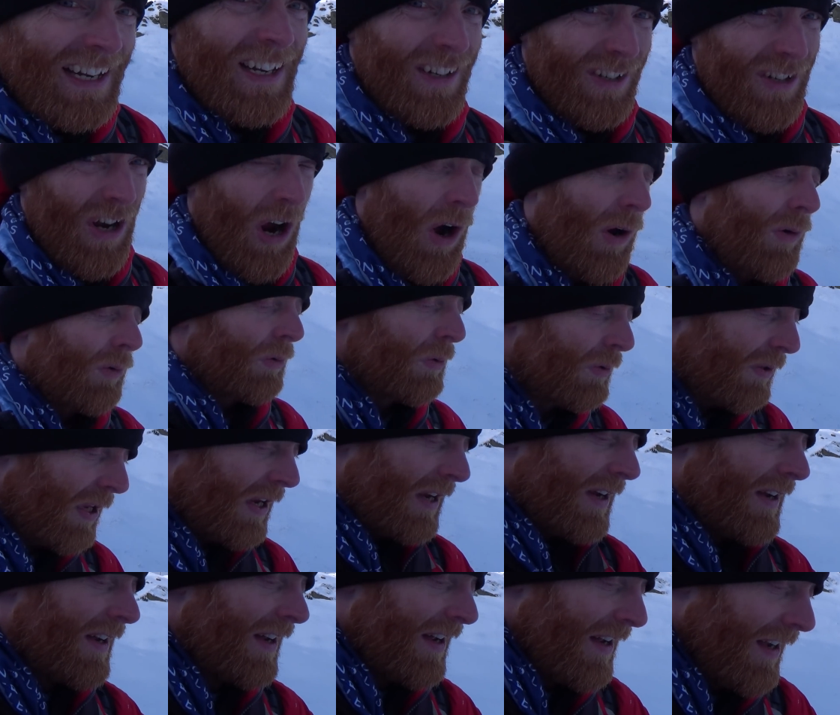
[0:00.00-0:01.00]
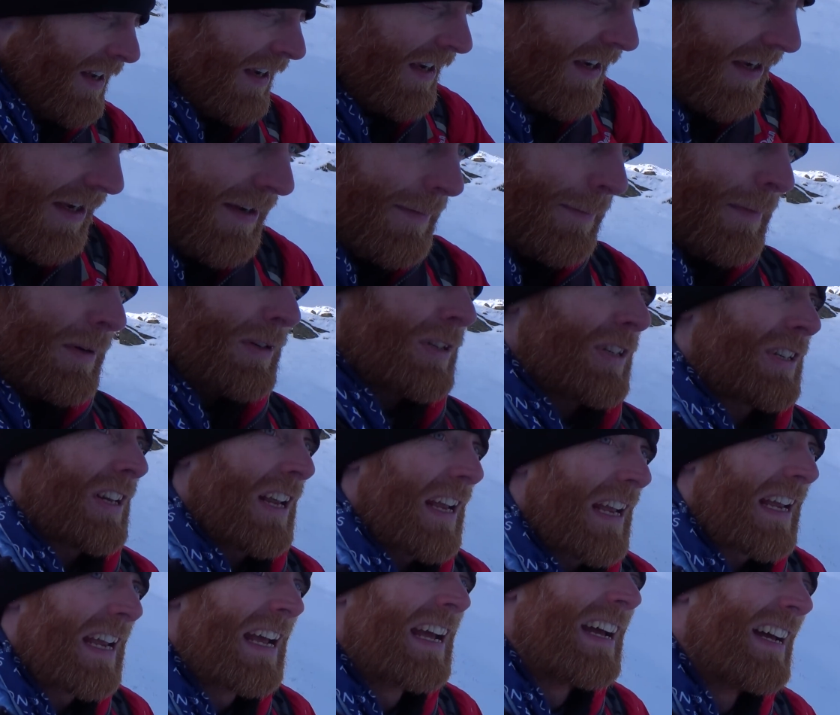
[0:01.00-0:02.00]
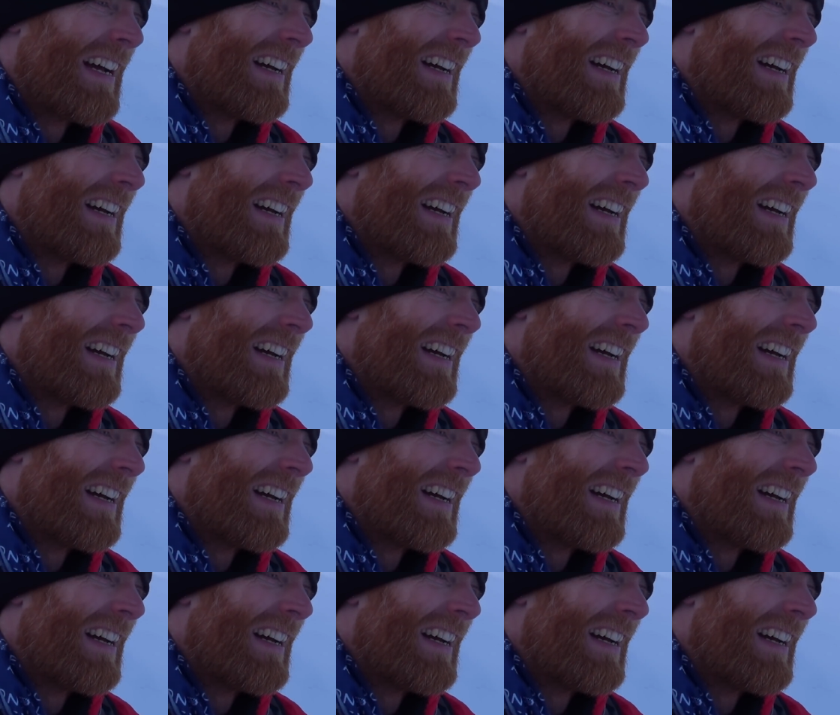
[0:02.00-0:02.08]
is cold, I must say.